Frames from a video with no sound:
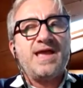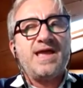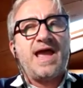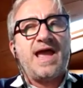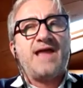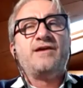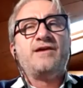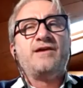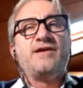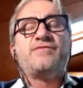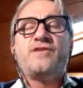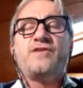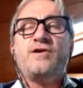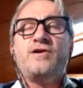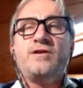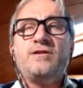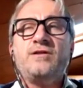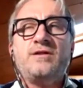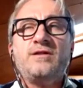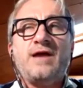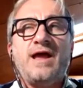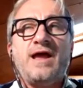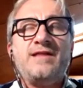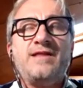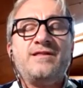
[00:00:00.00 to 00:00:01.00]
And
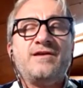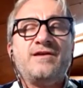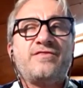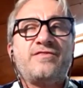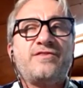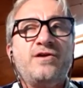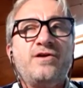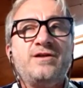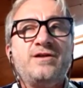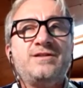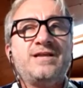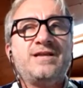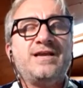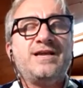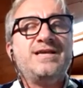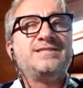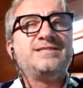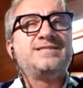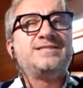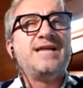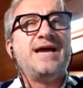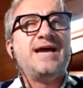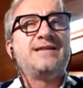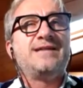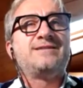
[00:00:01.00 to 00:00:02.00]
the third
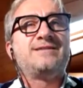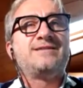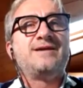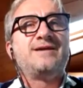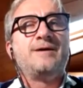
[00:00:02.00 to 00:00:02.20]
is that